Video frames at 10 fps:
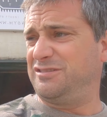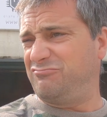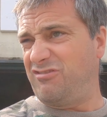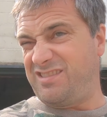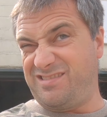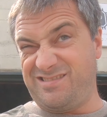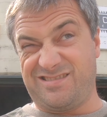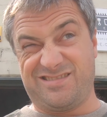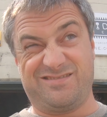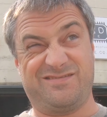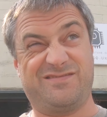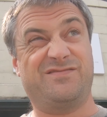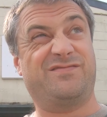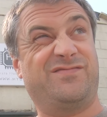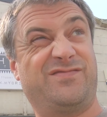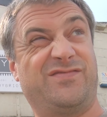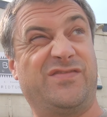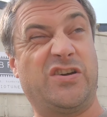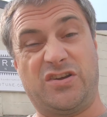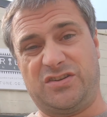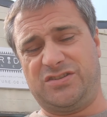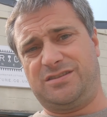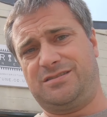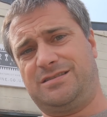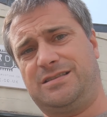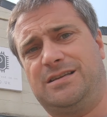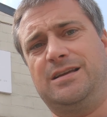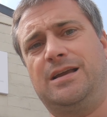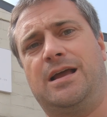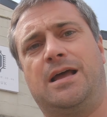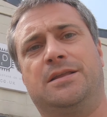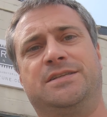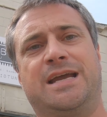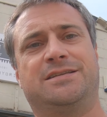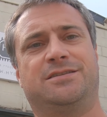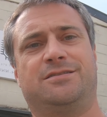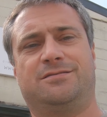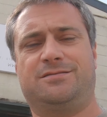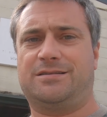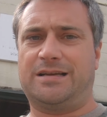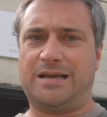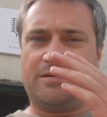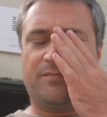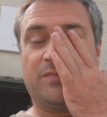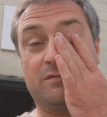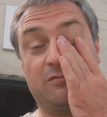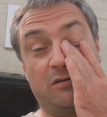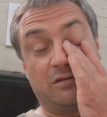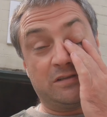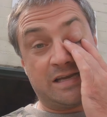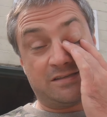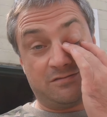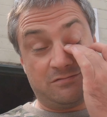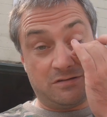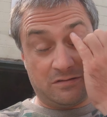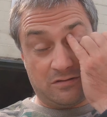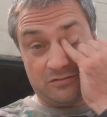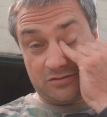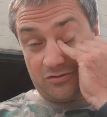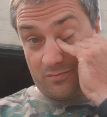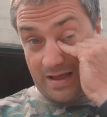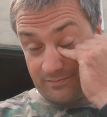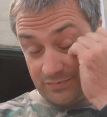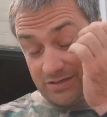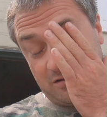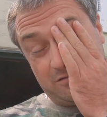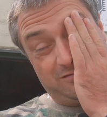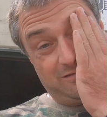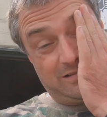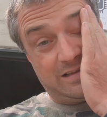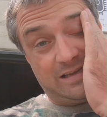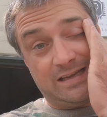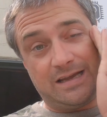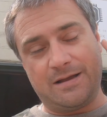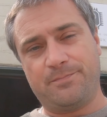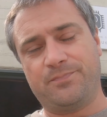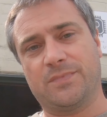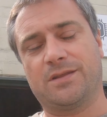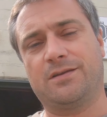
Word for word: run the first test um, roll test uh, on stock map. So the um,